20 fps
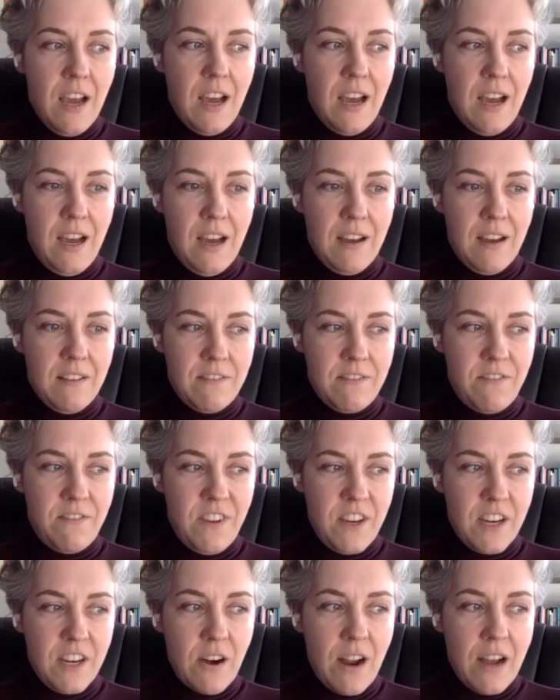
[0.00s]
uh,
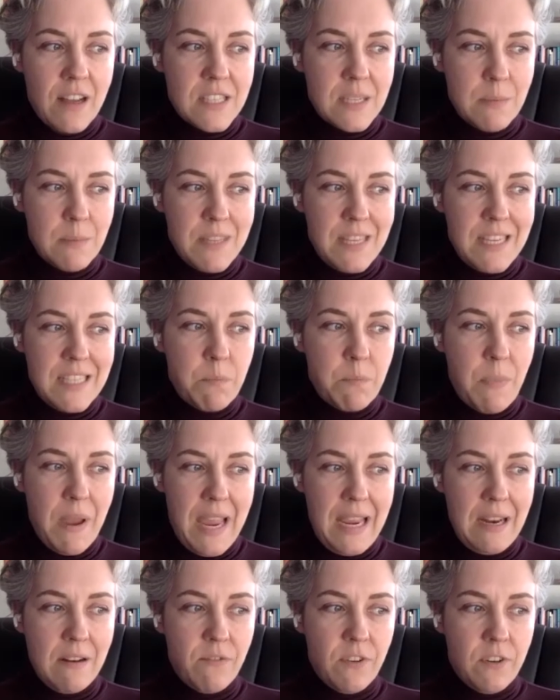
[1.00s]
figure out some of these
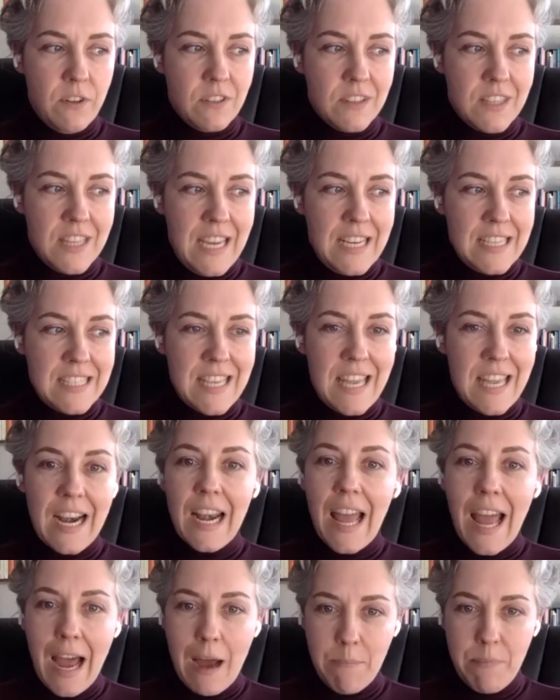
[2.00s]
painful things that had
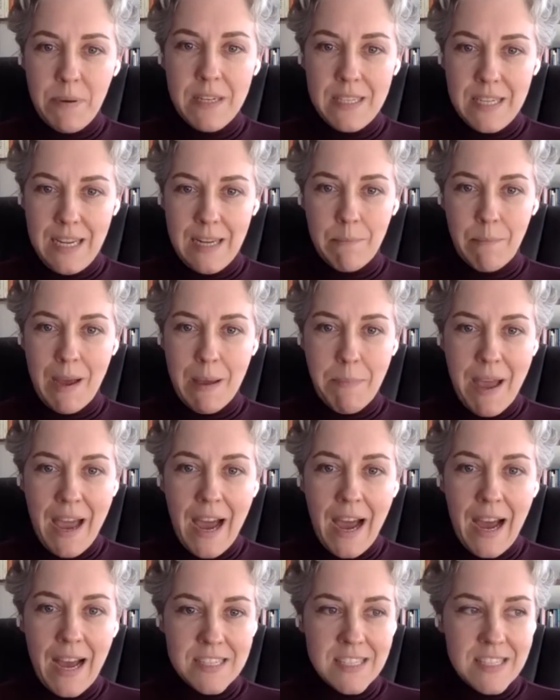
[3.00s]
happened in my
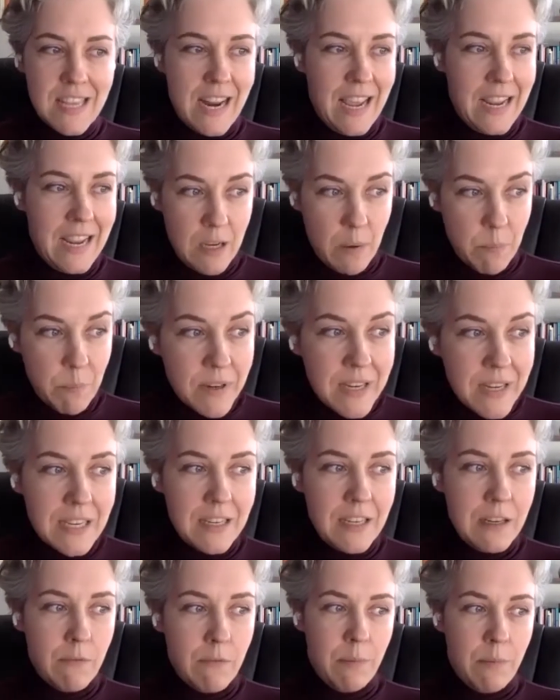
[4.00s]
past that I'd
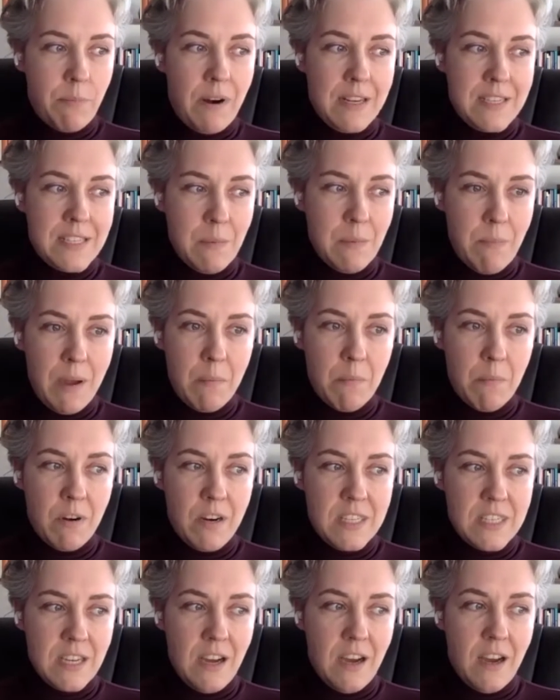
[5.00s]
completely repressed the
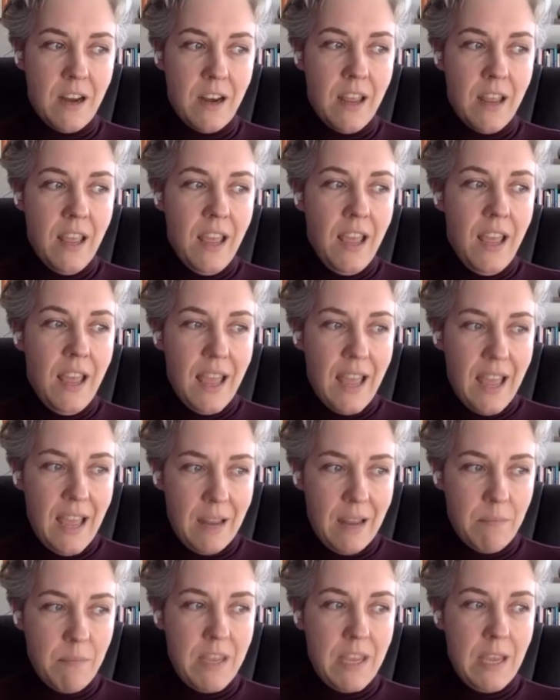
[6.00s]
memories on
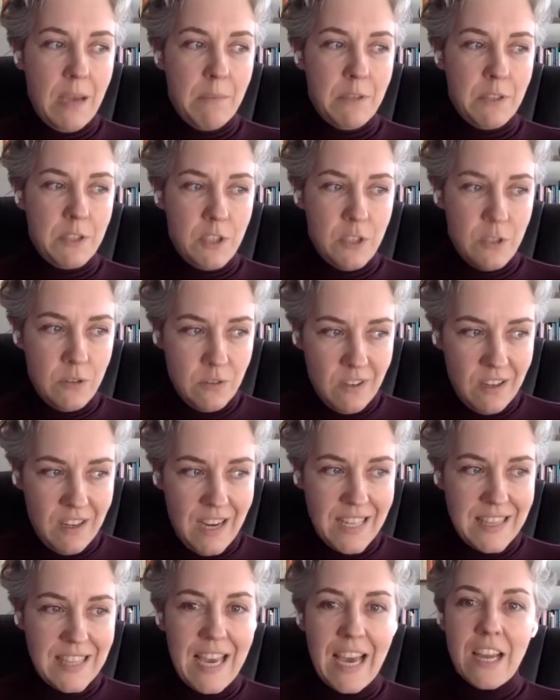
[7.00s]
and being able to
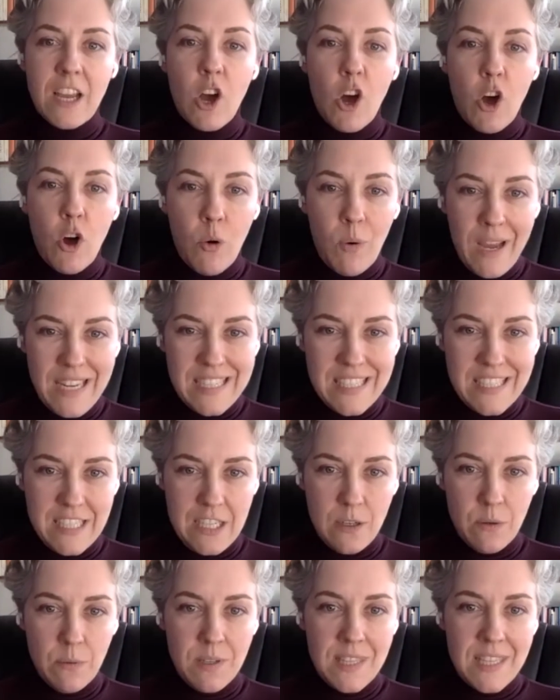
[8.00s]
let that go and
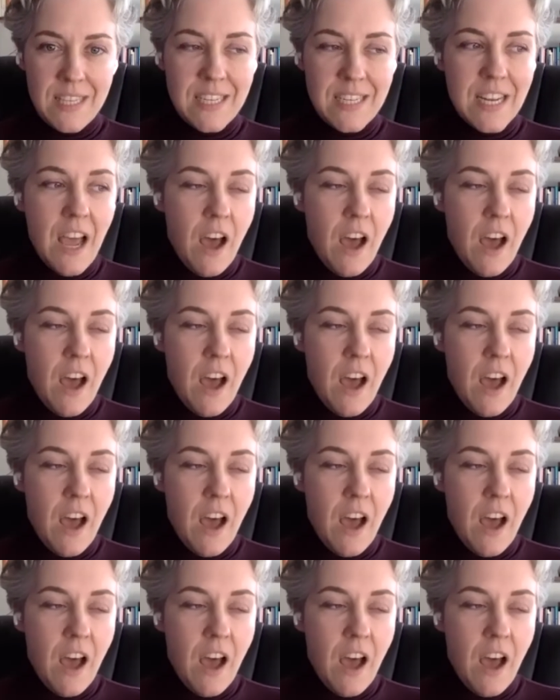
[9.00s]
deal with it.